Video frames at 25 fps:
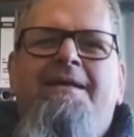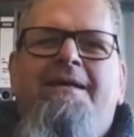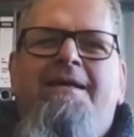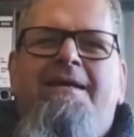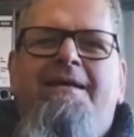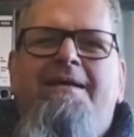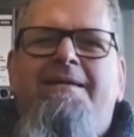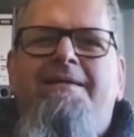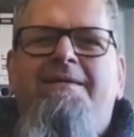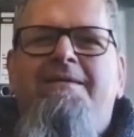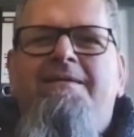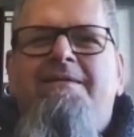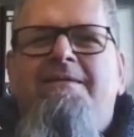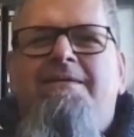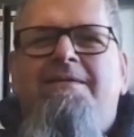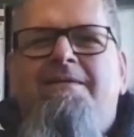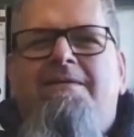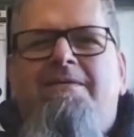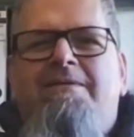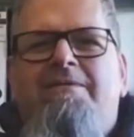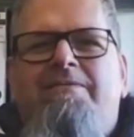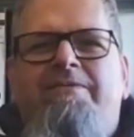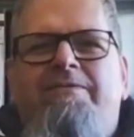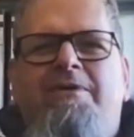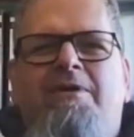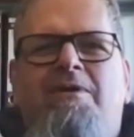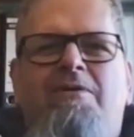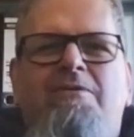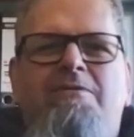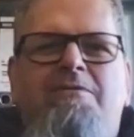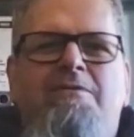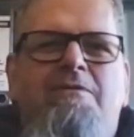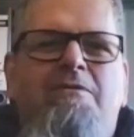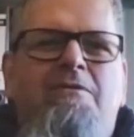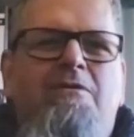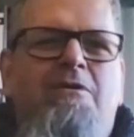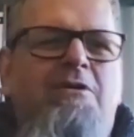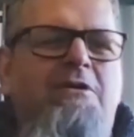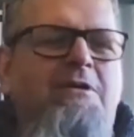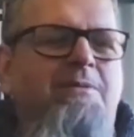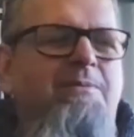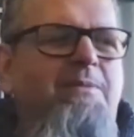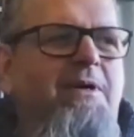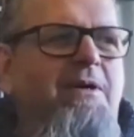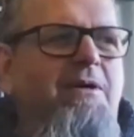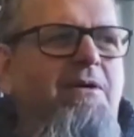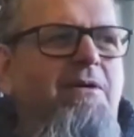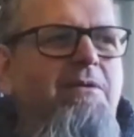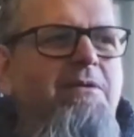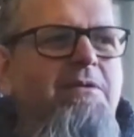And we also learned
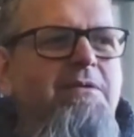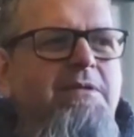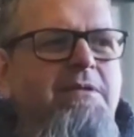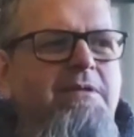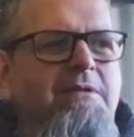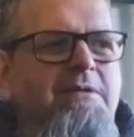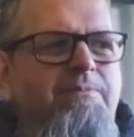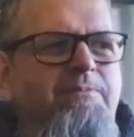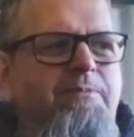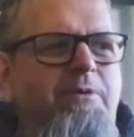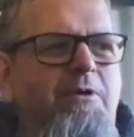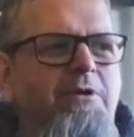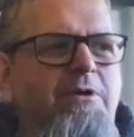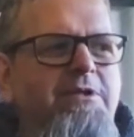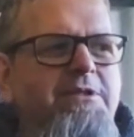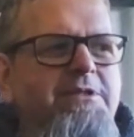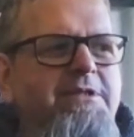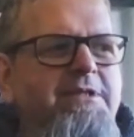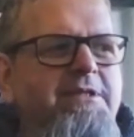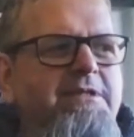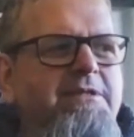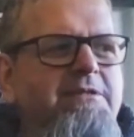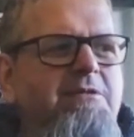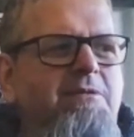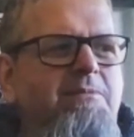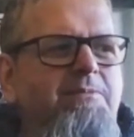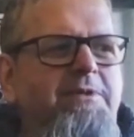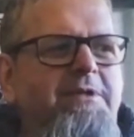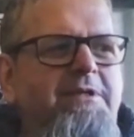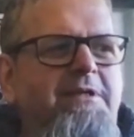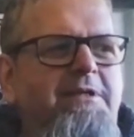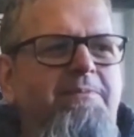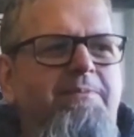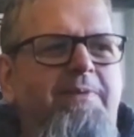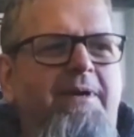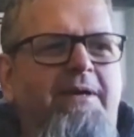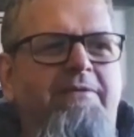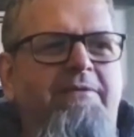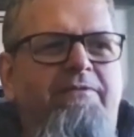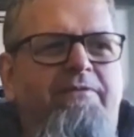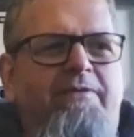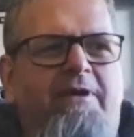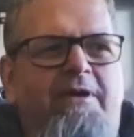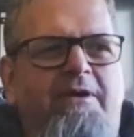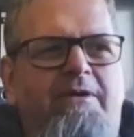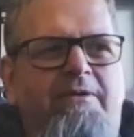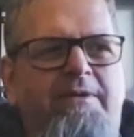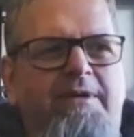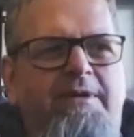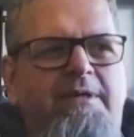about policies completely
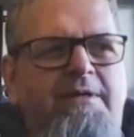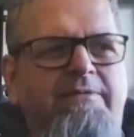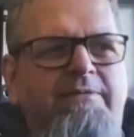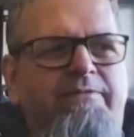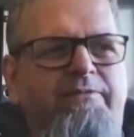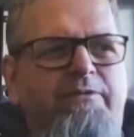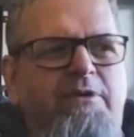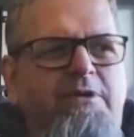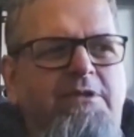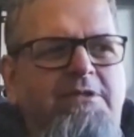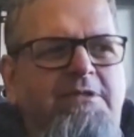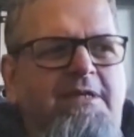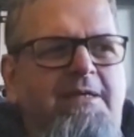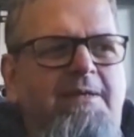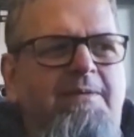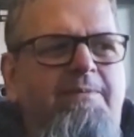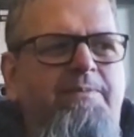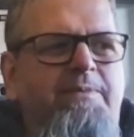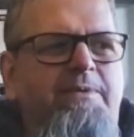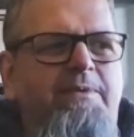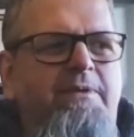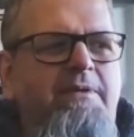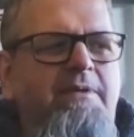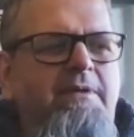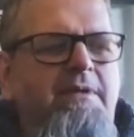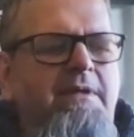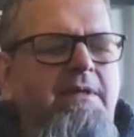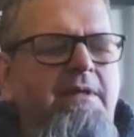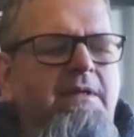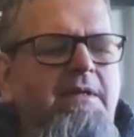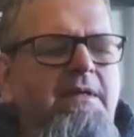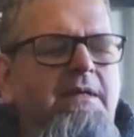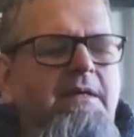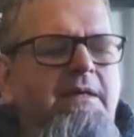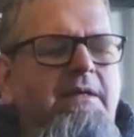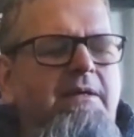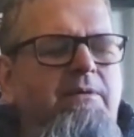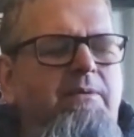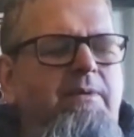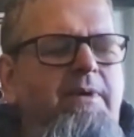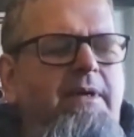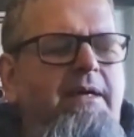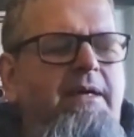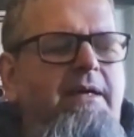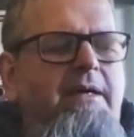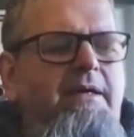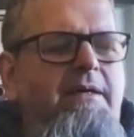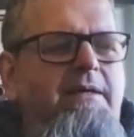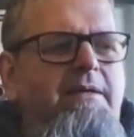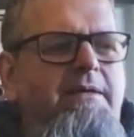backfiring, for example,
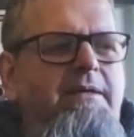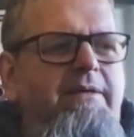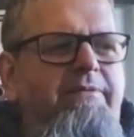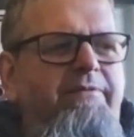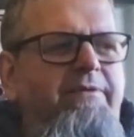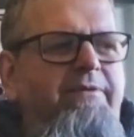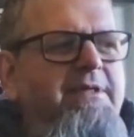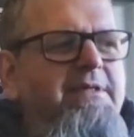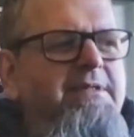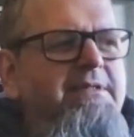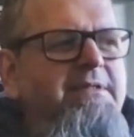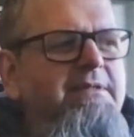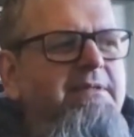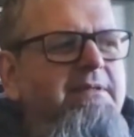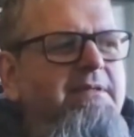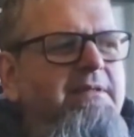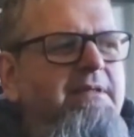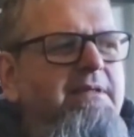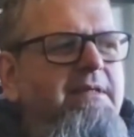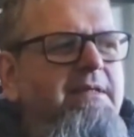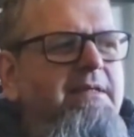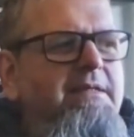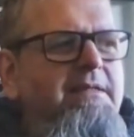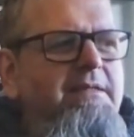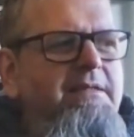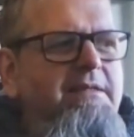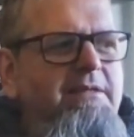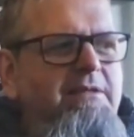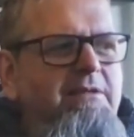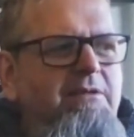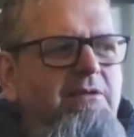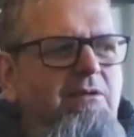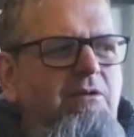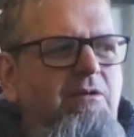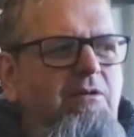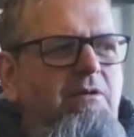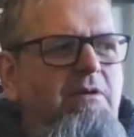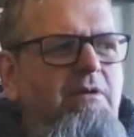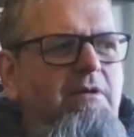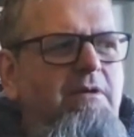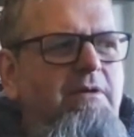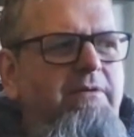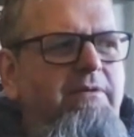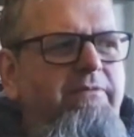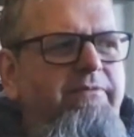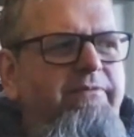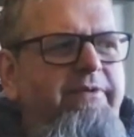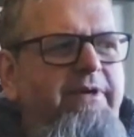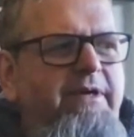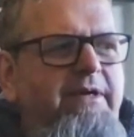where I think it's an Indian
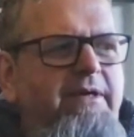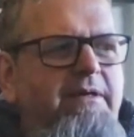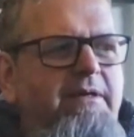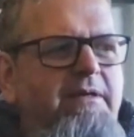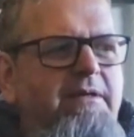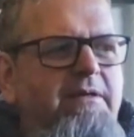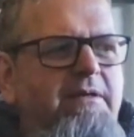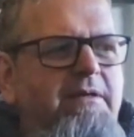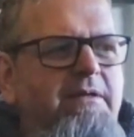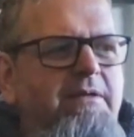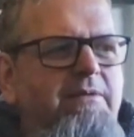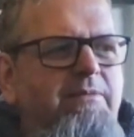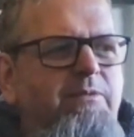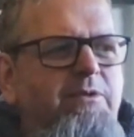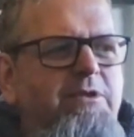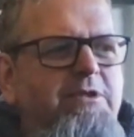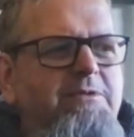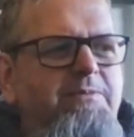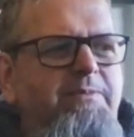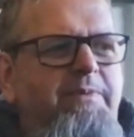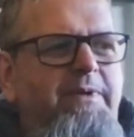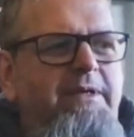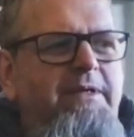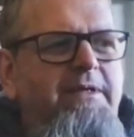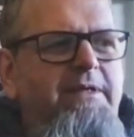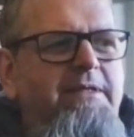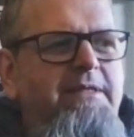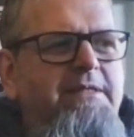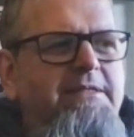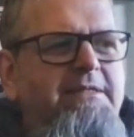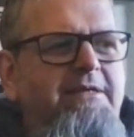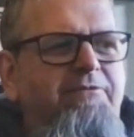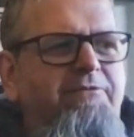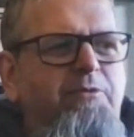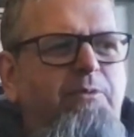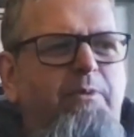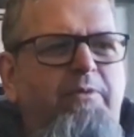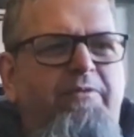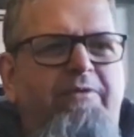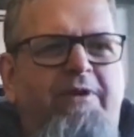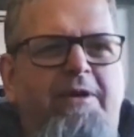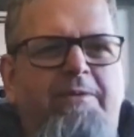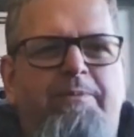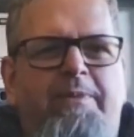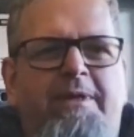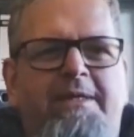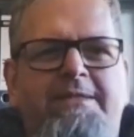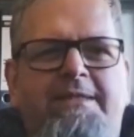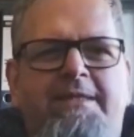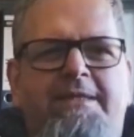law where municipalities have to
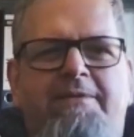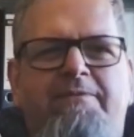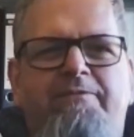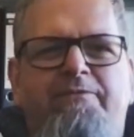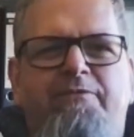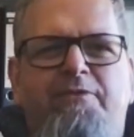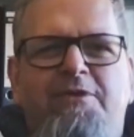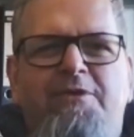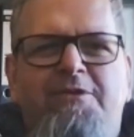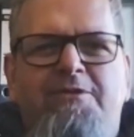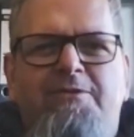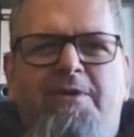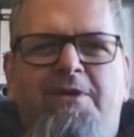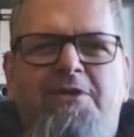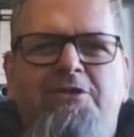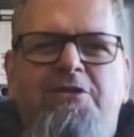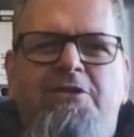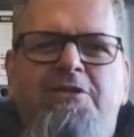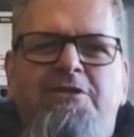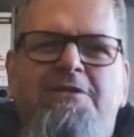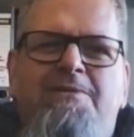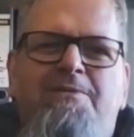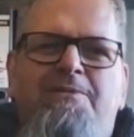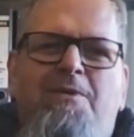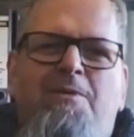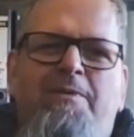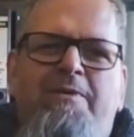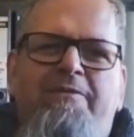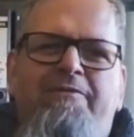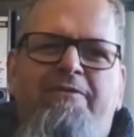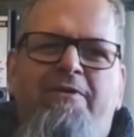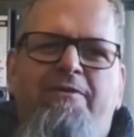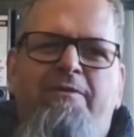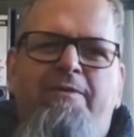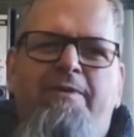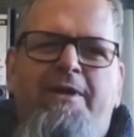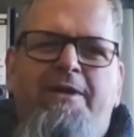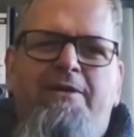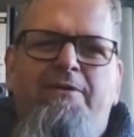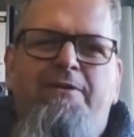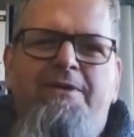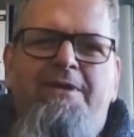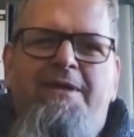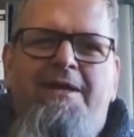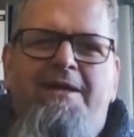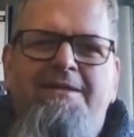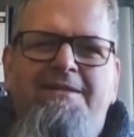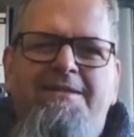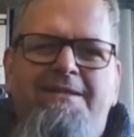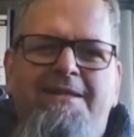provide basic infrastructure in the moment they
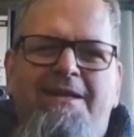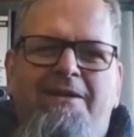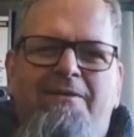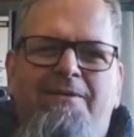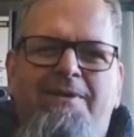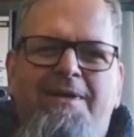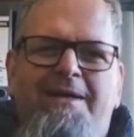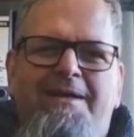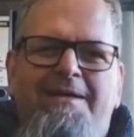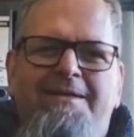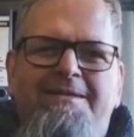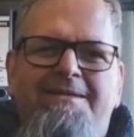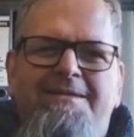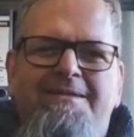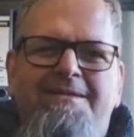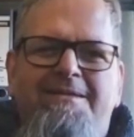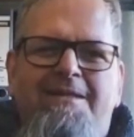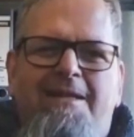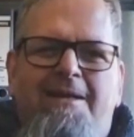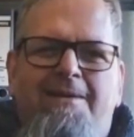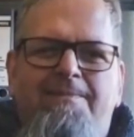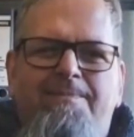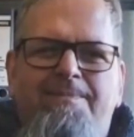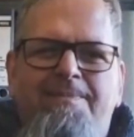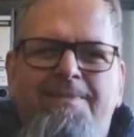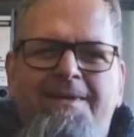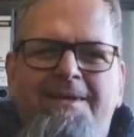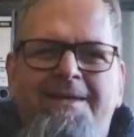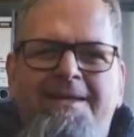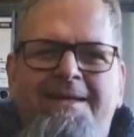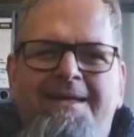recognize an area as a slum.